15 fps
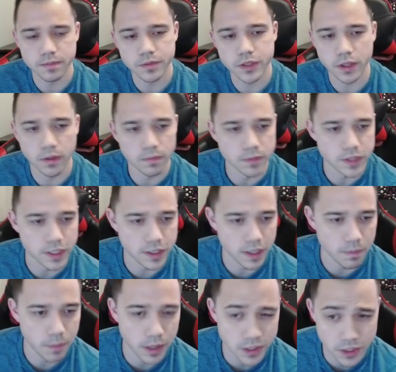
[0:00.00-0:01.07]
So, seeing that
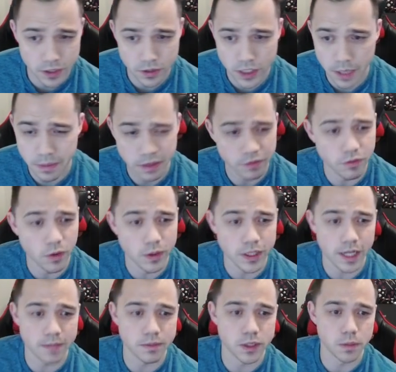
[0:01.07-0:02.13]
Bug Steel typing 4
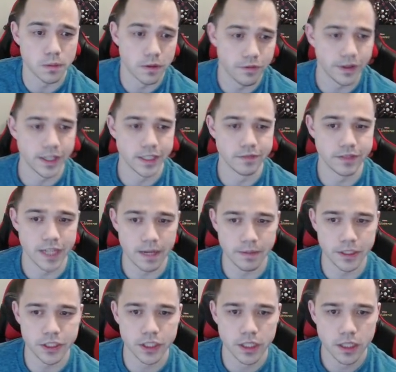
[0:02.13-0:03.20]
times super effective
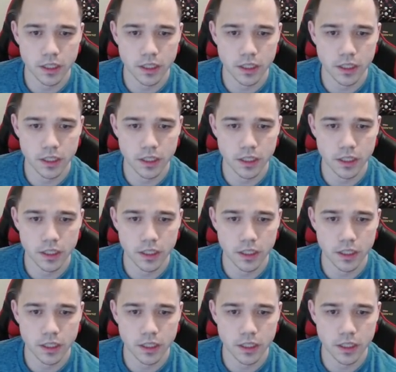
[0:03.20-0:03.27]
damage.